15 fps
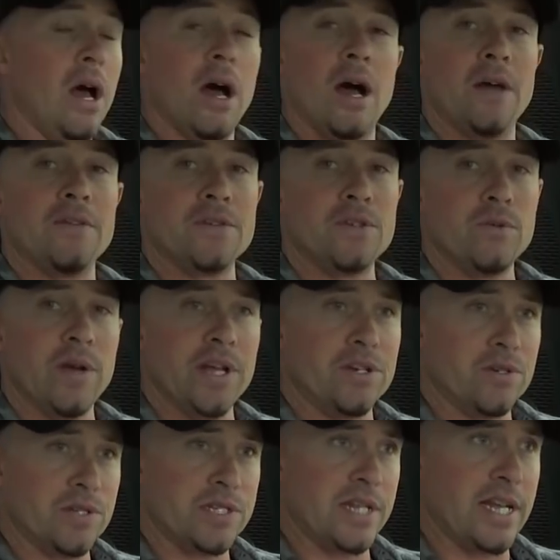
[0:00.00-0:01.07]
the two
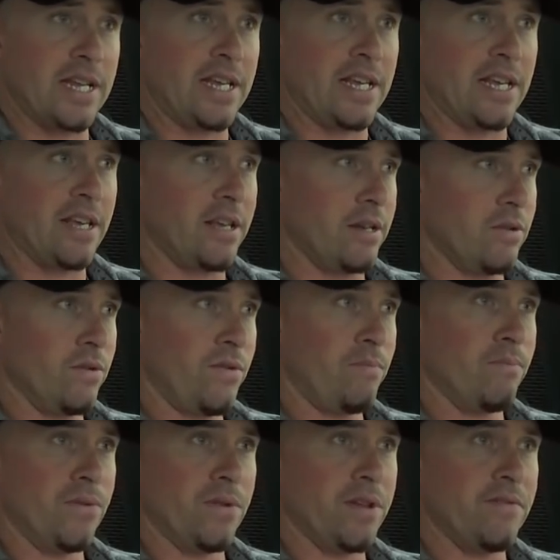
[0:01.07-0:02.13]
angels that he
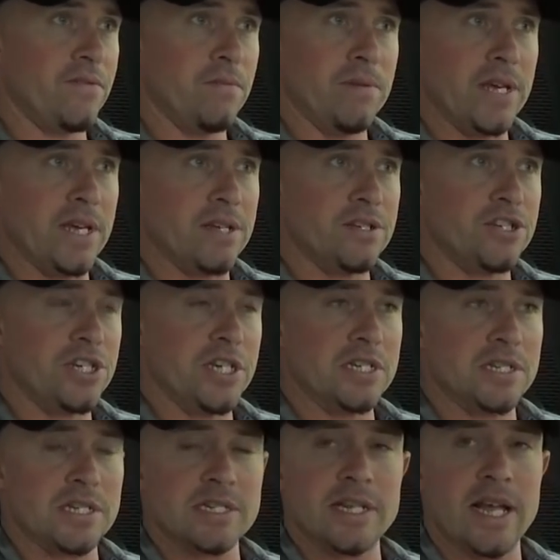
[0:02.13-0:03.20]
believed to be
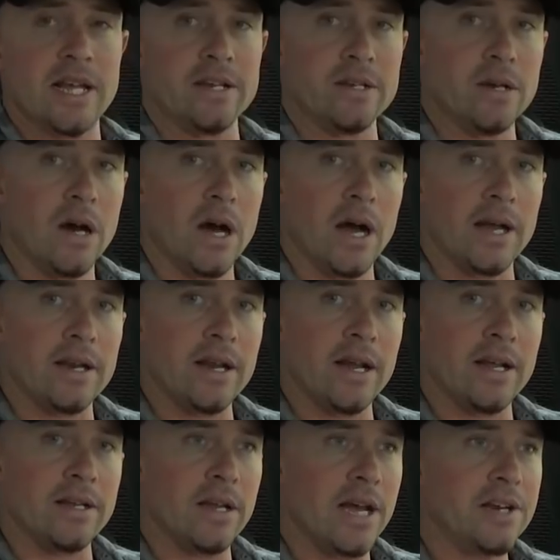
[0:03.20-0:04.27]
Jesus and God.
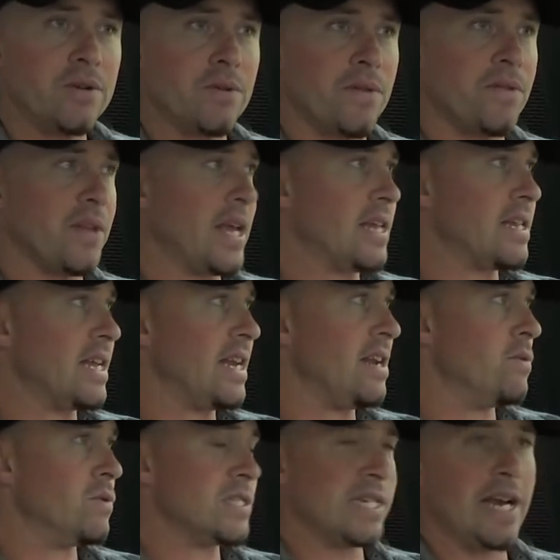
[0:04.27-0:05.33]
And I don't think that it
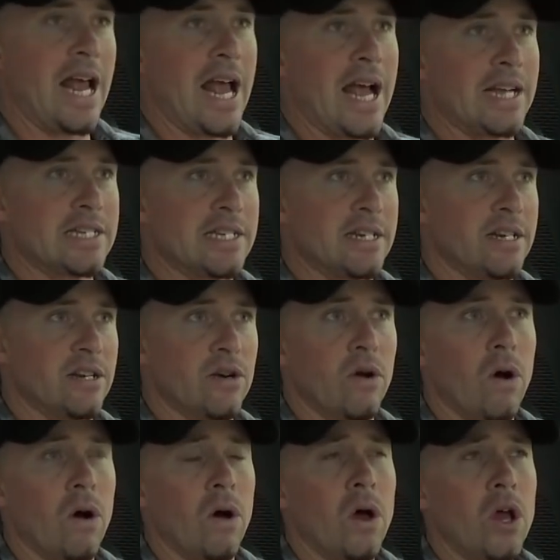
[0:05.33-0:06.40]
was an accident at
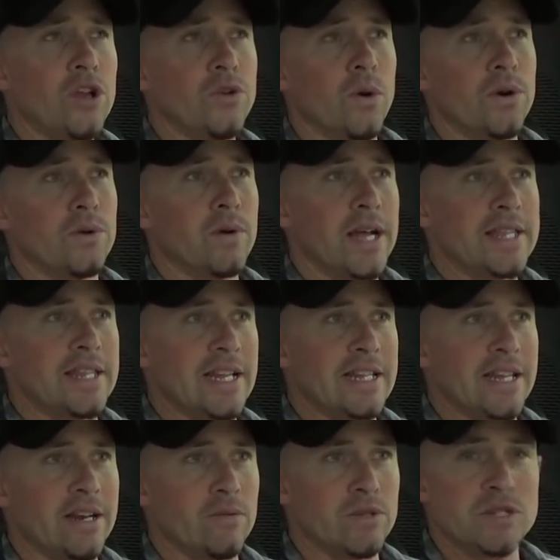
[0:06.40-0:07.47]
all, nor do I think
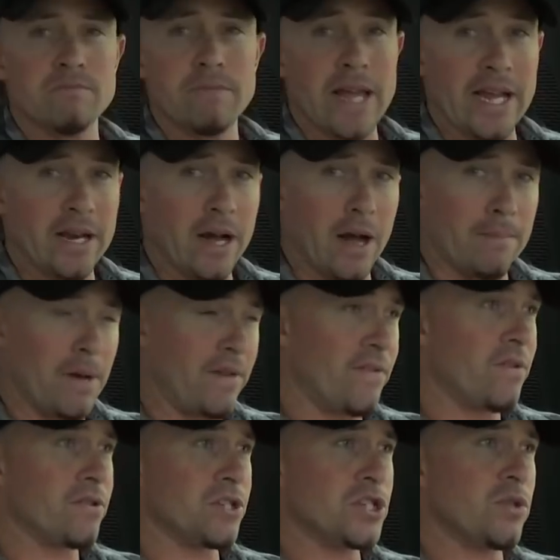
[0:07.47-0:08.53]
that it was made up. I've
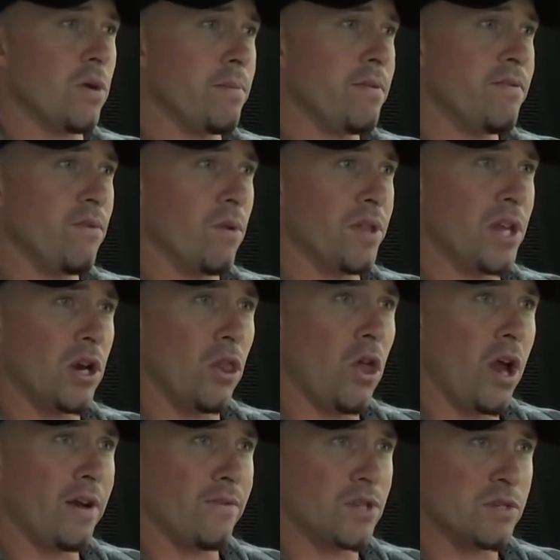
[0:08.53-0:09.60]
heard the story before that a
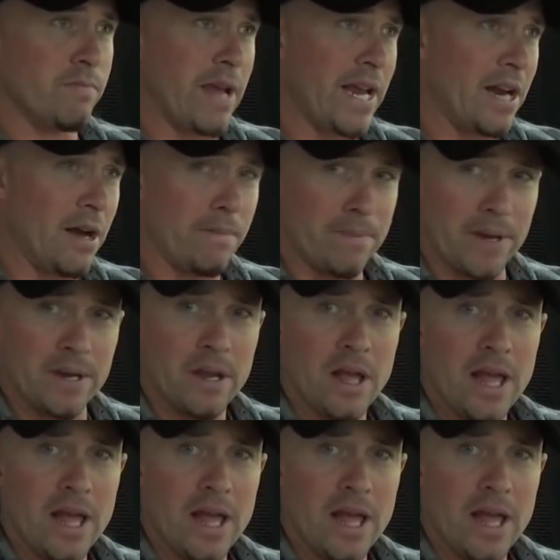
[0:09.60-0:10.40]
lot of it was made up and